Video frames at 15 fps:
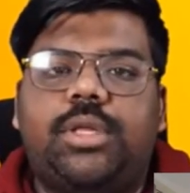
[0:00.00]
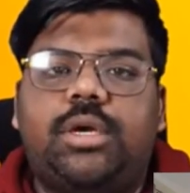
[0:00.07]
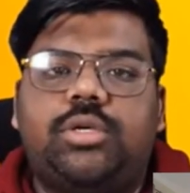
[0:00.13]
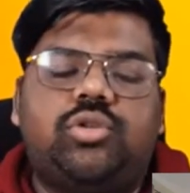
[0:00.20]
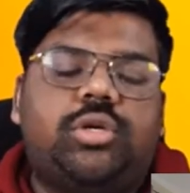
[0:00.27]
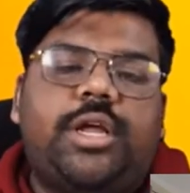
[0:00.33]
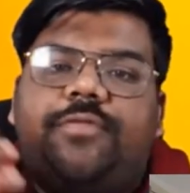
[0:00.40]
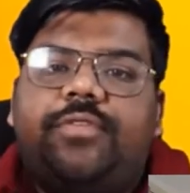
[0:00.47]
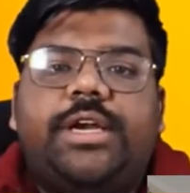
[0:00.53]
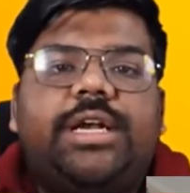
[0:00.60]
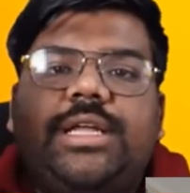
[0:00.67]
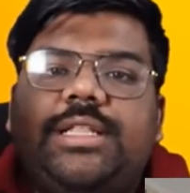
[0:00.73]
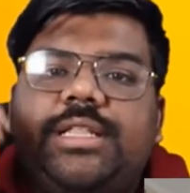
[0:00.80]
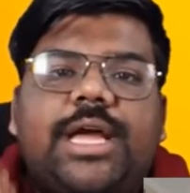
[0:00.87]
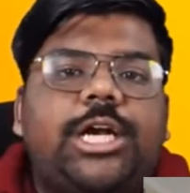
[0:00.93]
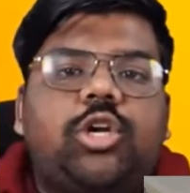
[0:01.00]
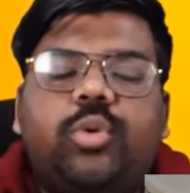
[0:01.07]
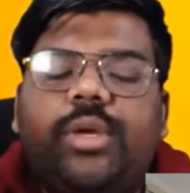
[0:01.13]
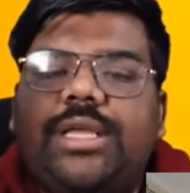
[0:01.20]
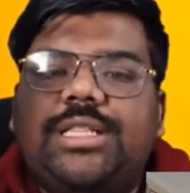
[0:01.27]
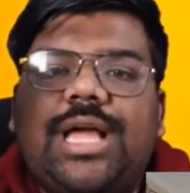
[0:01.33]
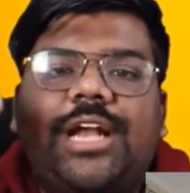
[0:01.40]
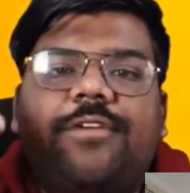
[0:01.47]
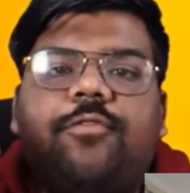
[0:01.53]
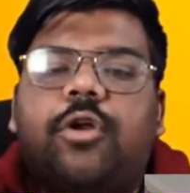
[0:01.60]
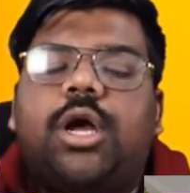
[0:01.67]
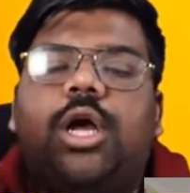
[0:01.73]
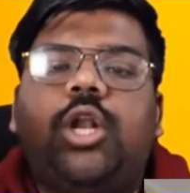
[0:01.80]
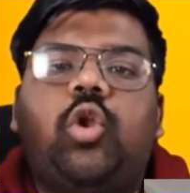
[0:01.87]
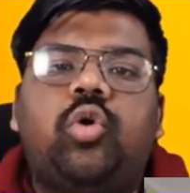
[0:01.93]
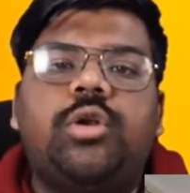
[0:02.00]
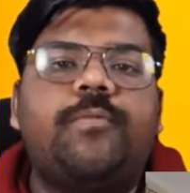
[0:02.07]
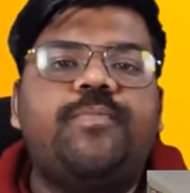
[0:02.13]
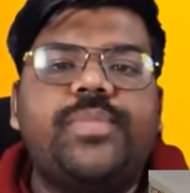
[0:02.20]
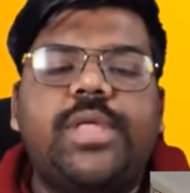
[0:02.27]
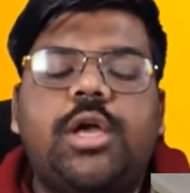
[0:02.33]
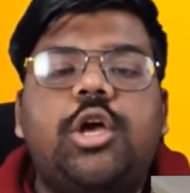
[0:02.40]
So definitely they are doing that for a loan.